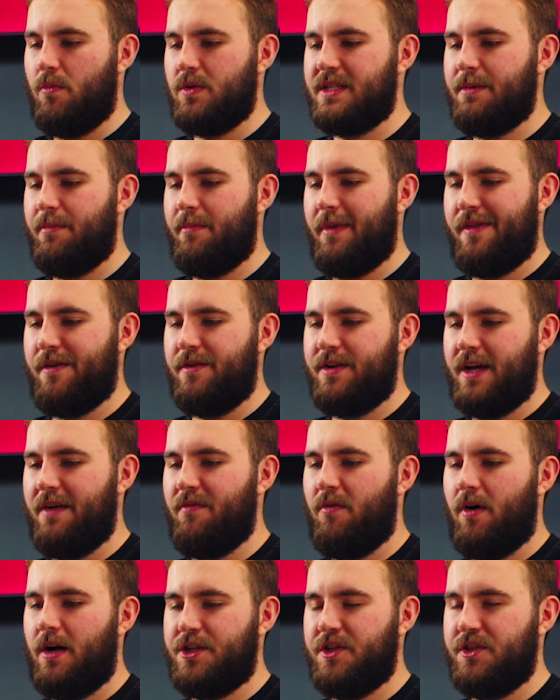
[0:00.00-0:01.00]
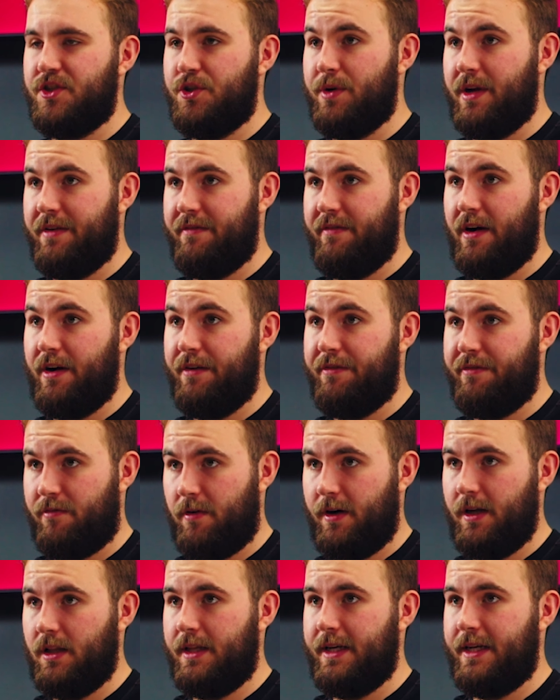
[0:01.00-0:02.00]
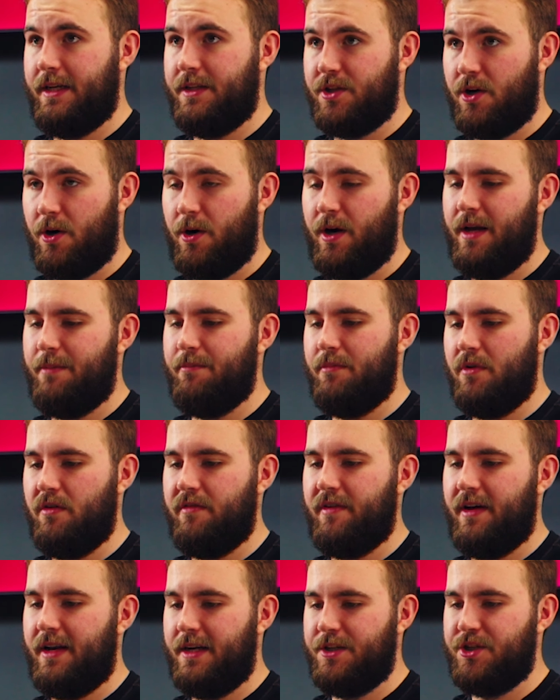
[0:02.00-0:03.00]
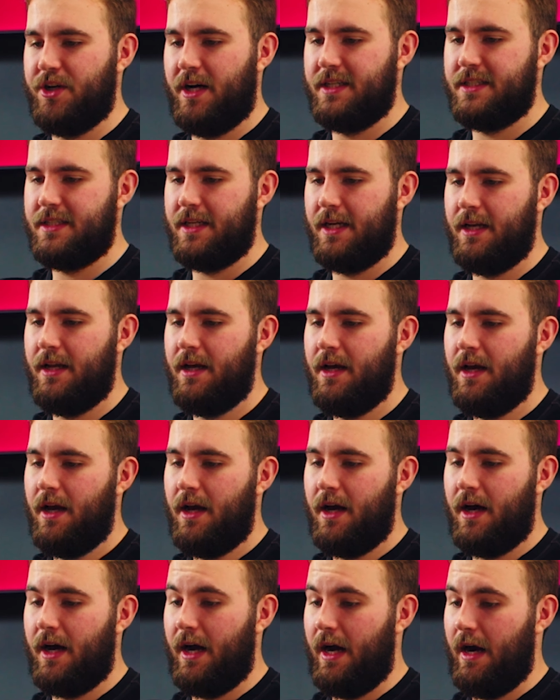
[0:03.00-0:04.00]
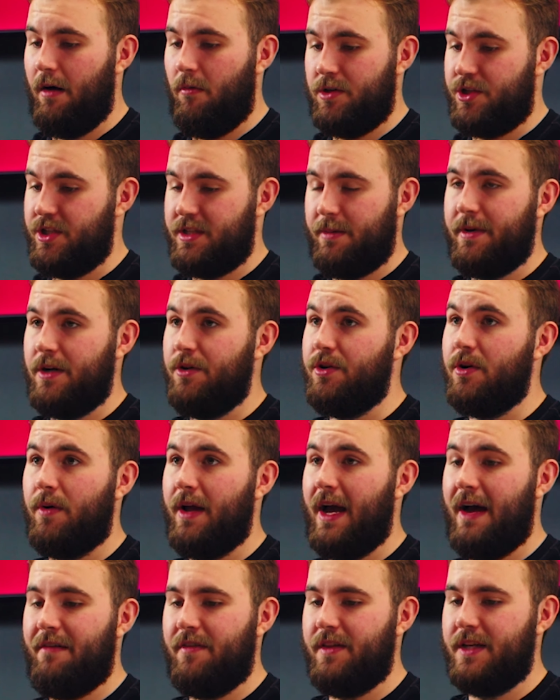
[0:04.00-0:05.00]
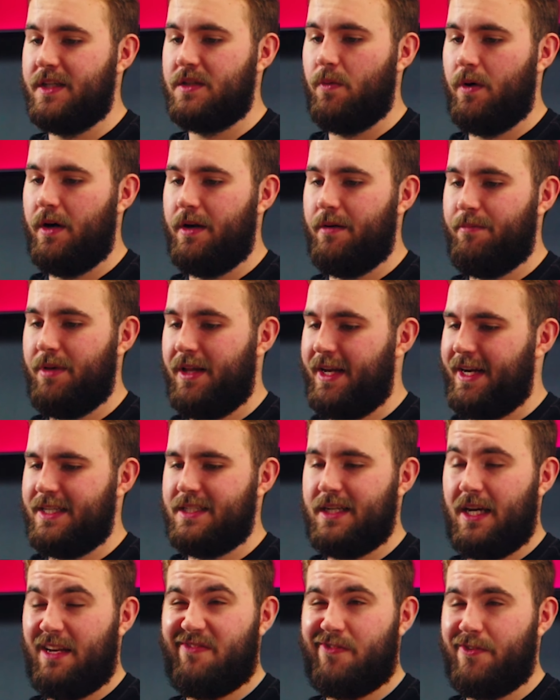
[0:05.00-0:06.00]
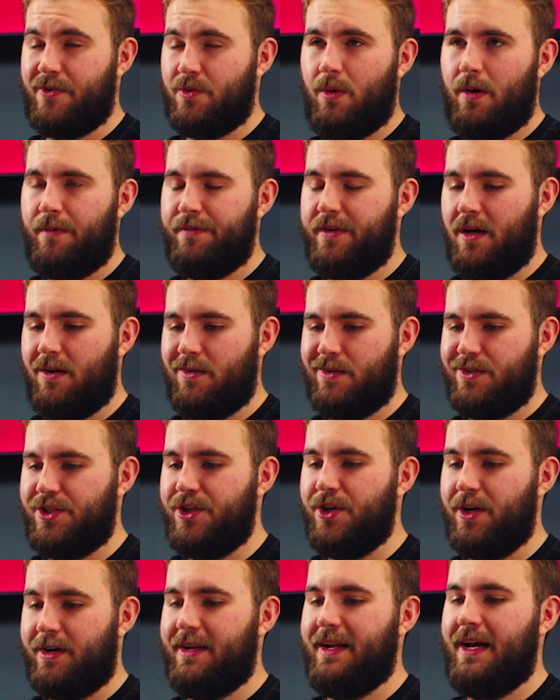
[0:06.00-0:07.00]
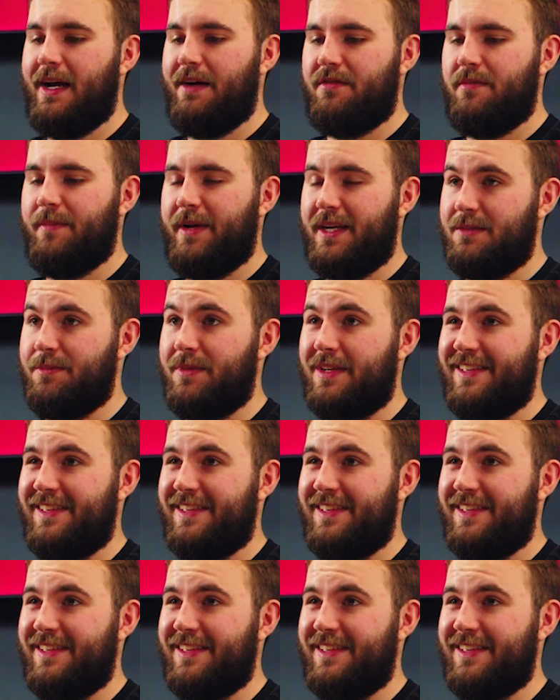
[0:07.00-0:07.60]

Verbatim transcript: with some of my other dive watches, you can very freely turn it, move it, adjust it, uh, which is something you don't have in this one. But like I said, for $12, you're going to have to make some